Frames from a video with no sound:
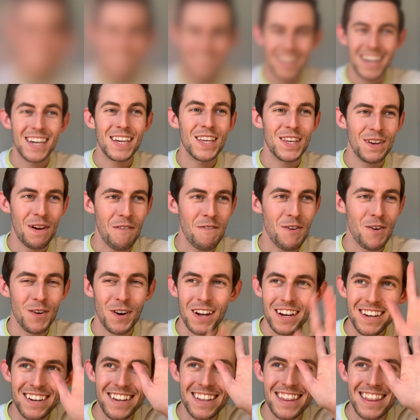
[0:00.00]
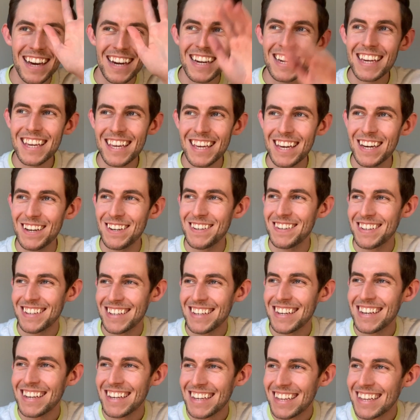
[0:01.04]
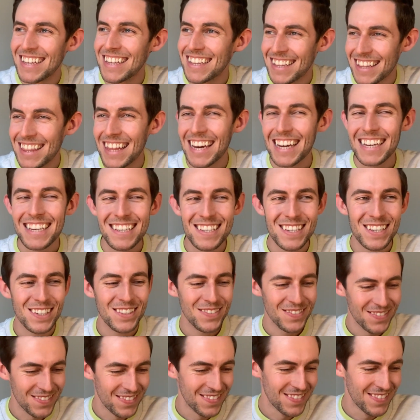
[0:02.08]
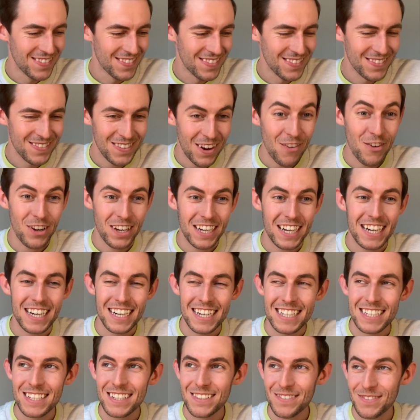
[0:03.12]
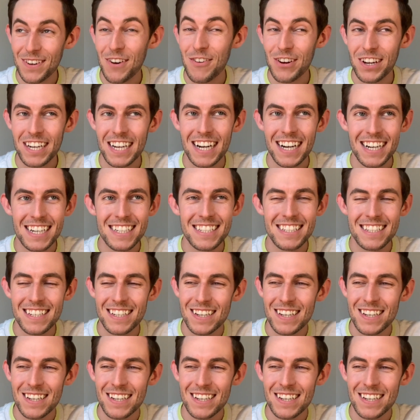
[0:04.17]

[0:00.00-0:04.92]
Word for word: Thank you, everyone. Thank you. Thank you. Very kind. Very kind.